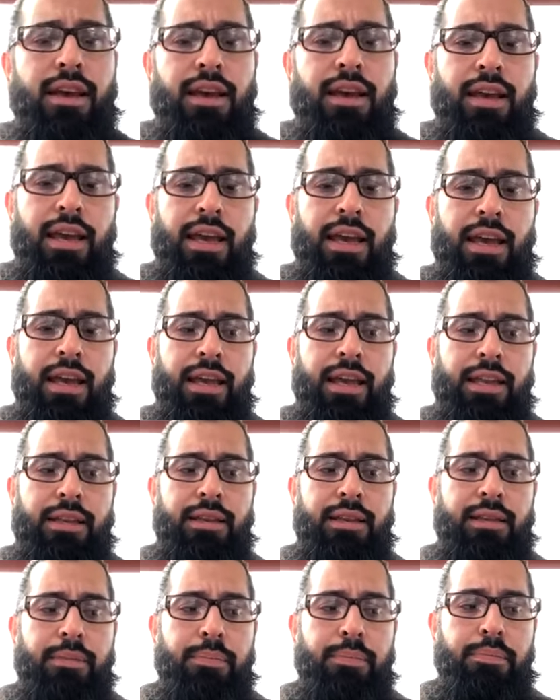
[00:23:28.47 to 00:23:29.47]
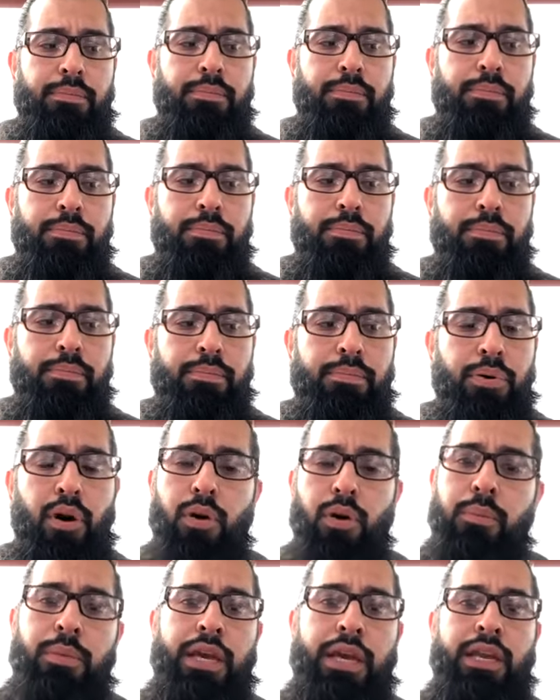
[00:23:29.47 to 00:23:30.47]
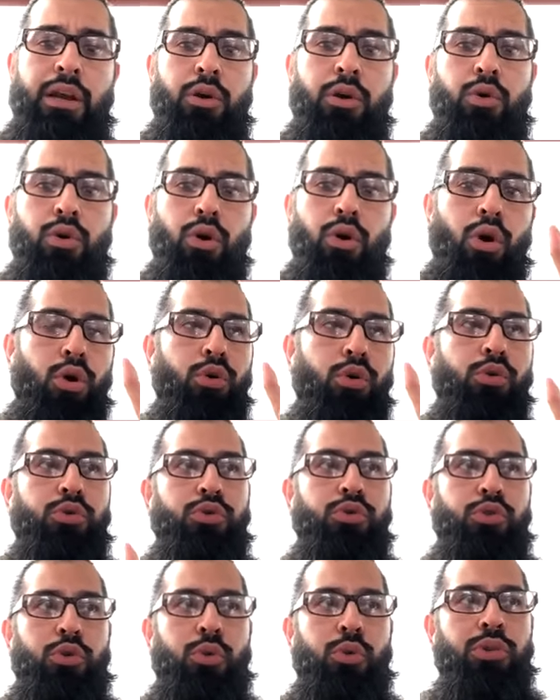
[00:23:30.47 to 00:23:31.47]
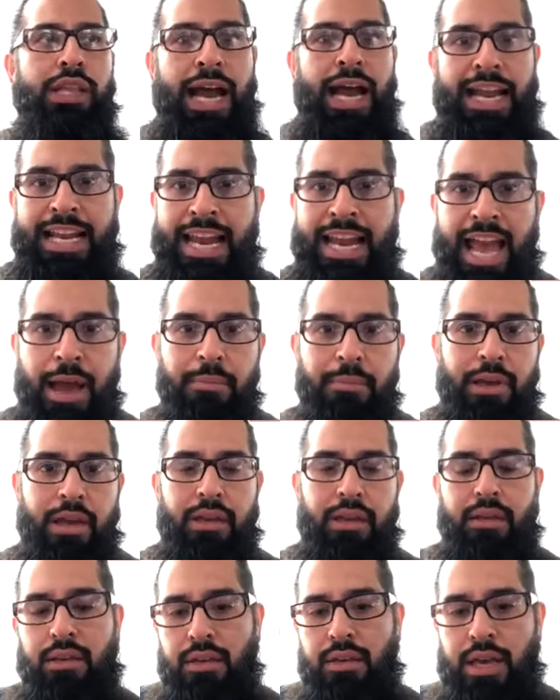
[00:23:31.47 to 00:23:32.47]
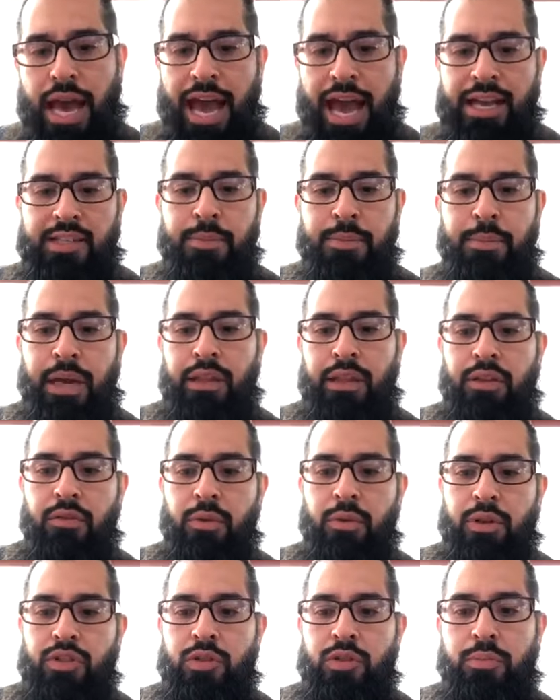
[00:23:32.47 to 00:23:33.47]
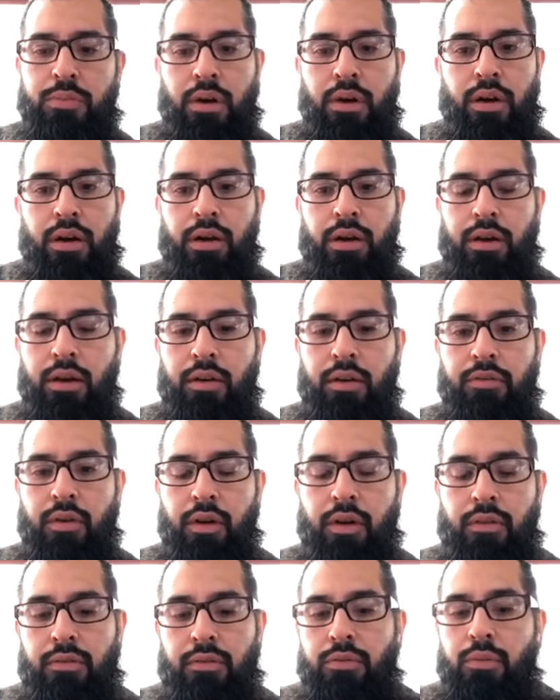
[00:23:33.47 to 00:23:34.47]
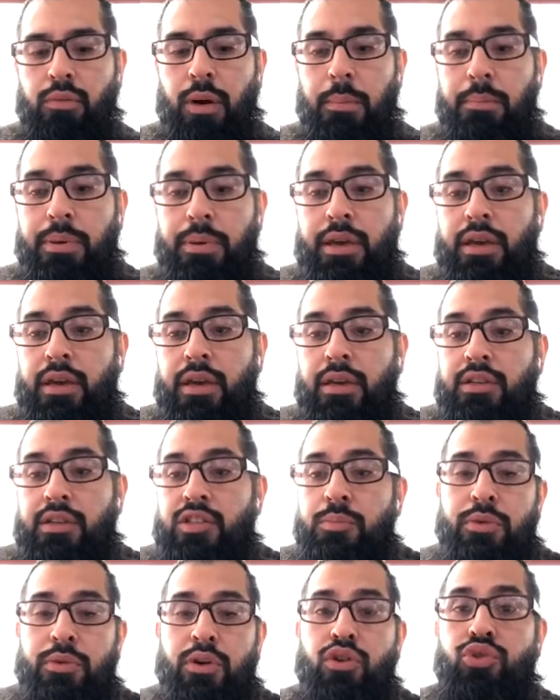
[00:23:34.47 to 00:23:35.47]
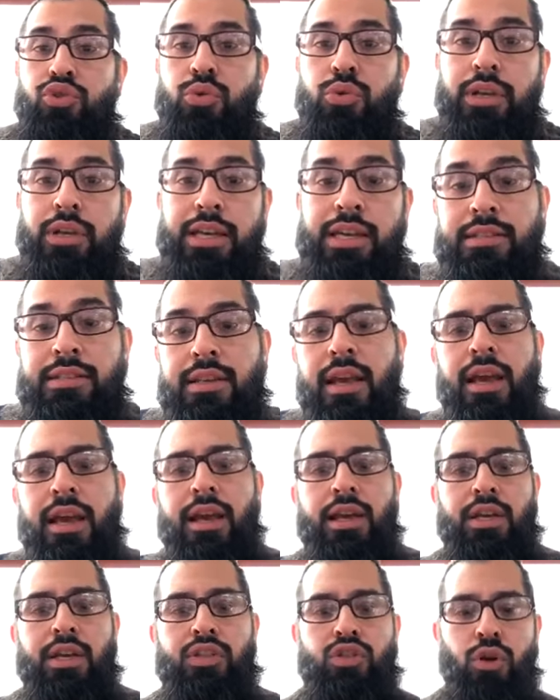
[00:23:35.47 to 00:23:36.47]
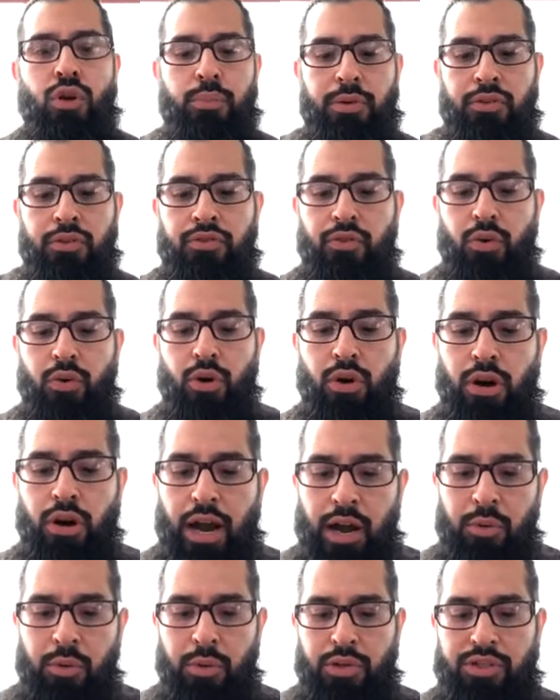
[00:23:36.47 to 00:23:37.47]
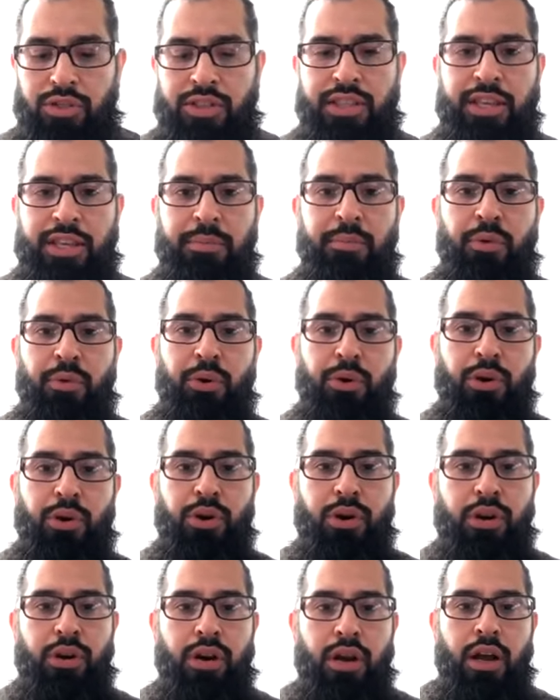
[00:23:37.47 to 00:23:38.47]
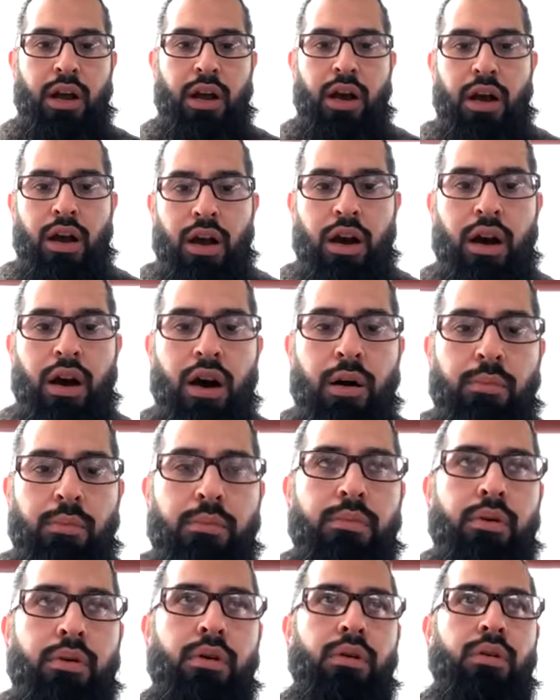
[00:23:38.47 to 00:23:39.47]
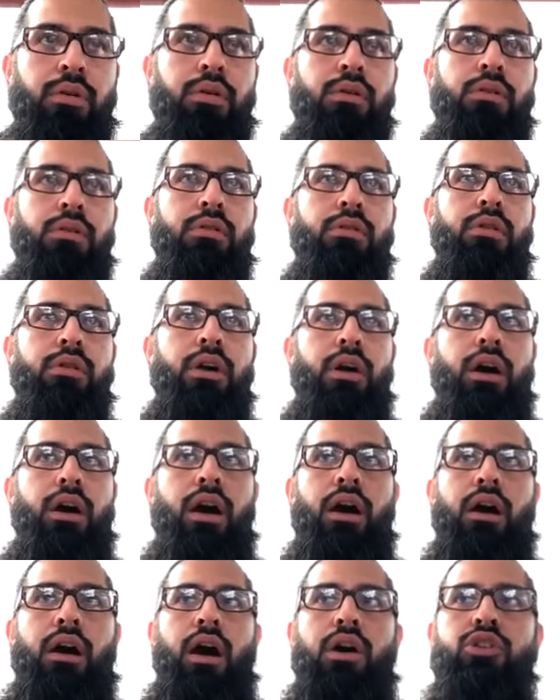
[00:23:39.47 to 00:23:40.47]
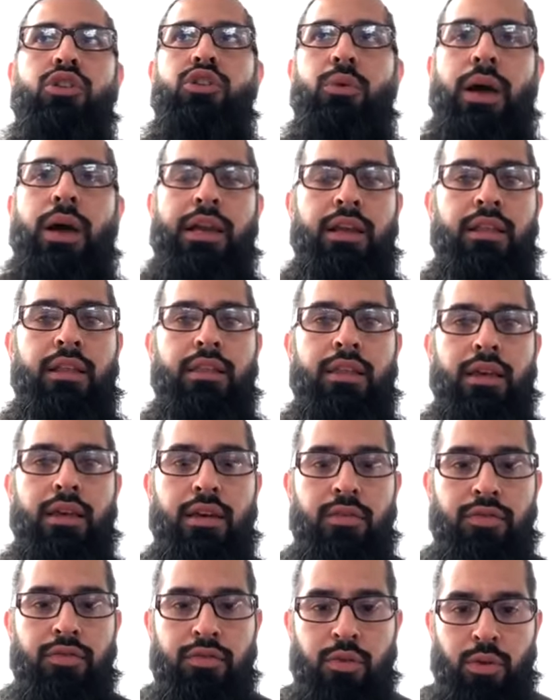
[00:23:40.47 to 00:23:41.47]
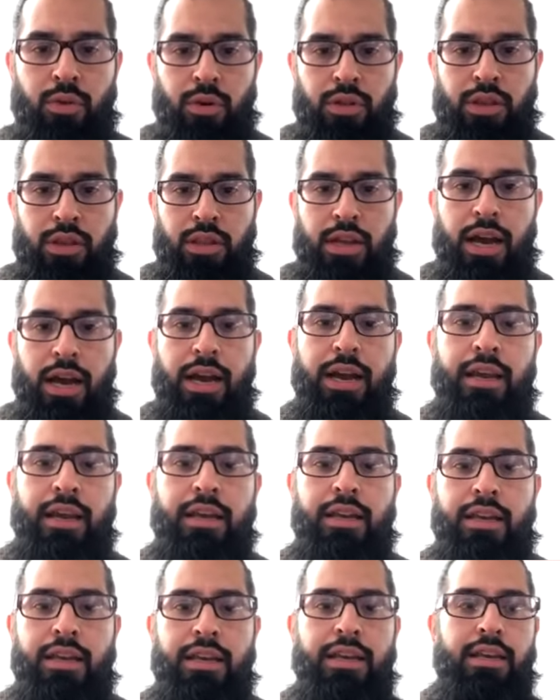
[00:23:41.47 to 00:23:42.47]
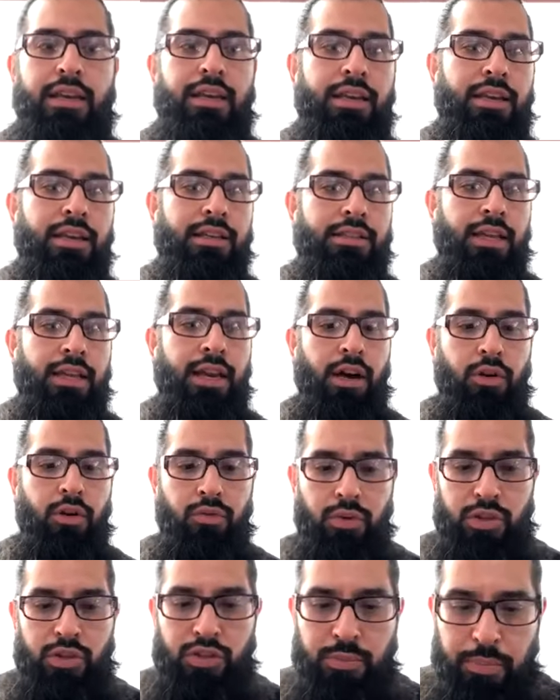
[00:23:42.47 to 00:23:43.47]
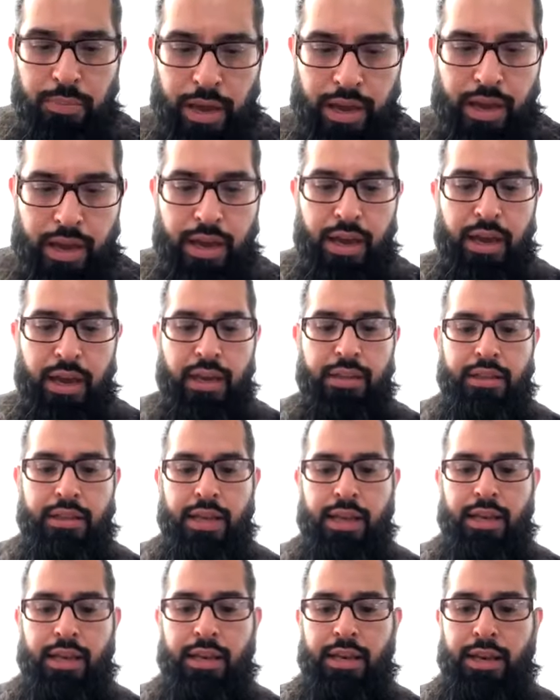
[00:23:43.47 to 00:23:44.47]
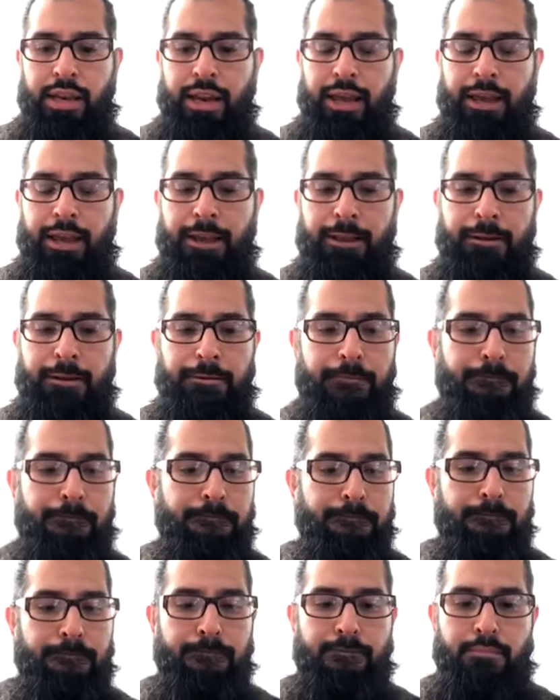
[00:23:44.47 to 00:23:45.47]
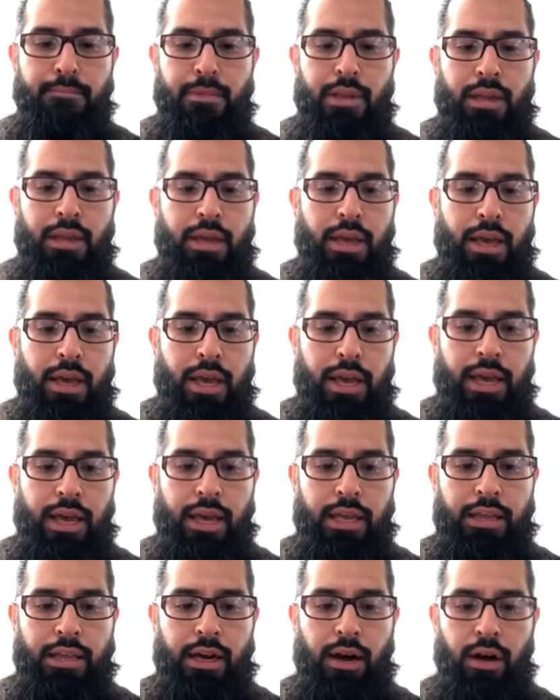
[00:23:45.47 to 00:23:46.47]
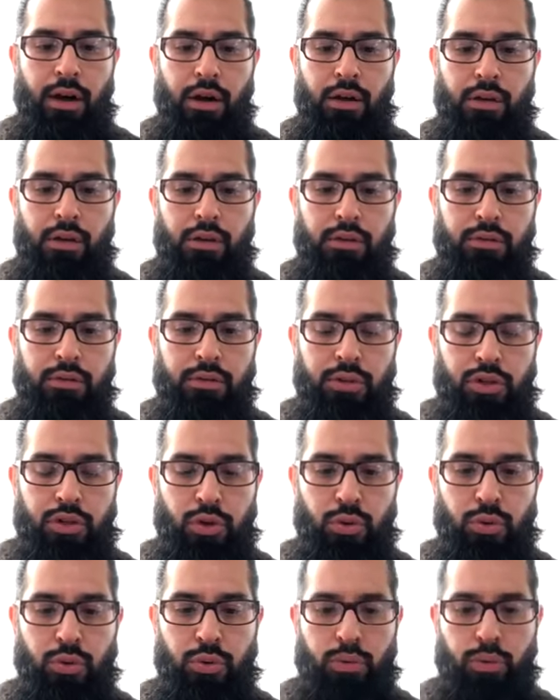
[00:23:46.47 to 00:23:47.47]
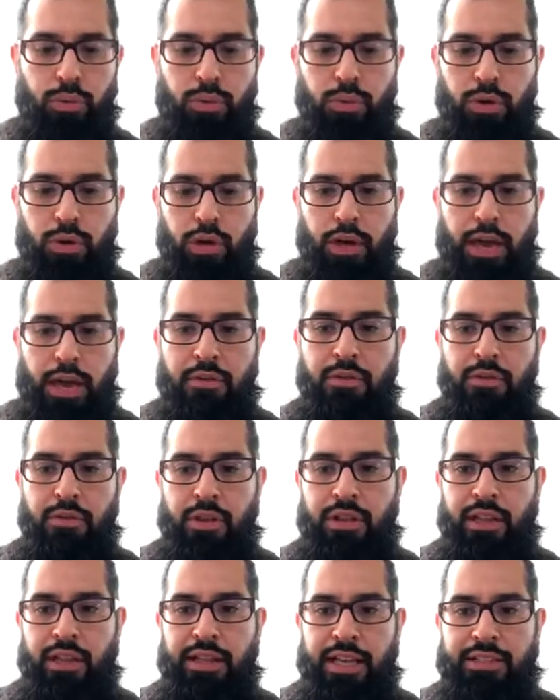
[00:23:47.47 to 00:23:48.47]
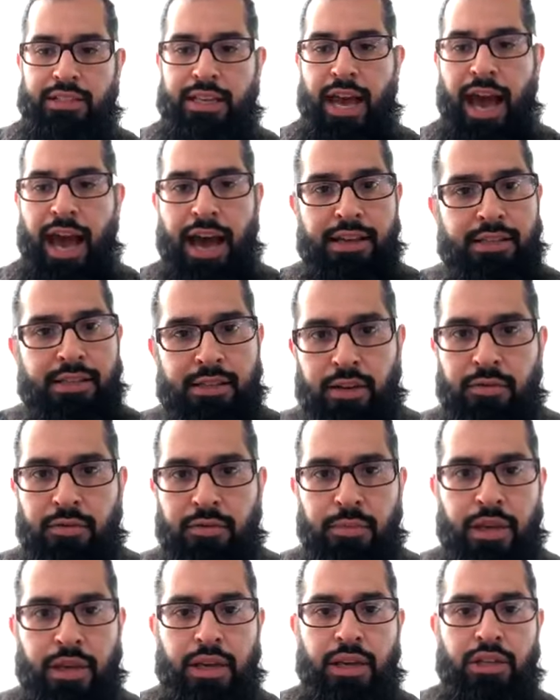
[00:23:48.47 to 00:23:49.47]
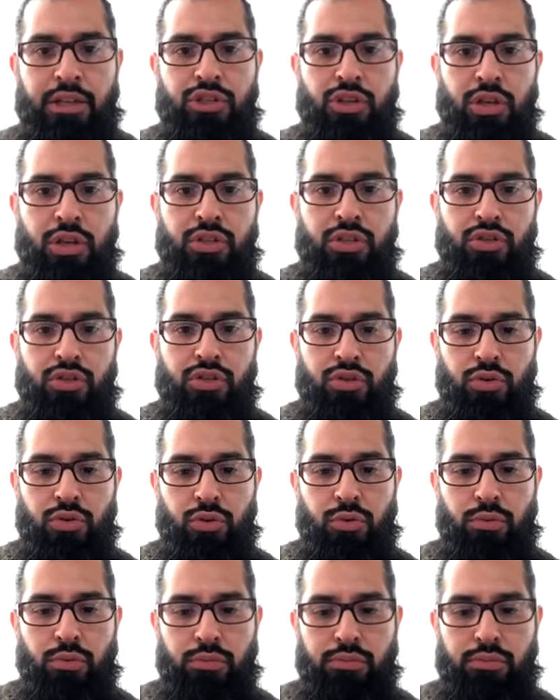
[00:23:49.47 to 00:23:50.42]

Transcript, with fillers: it put me in a whole new dynamic aspect of what's uh, of what being spiritual is. So before I was the more humble, uh, I'll do anything for the deities, and I'll respect and and and I'll do everything that's asked of me just to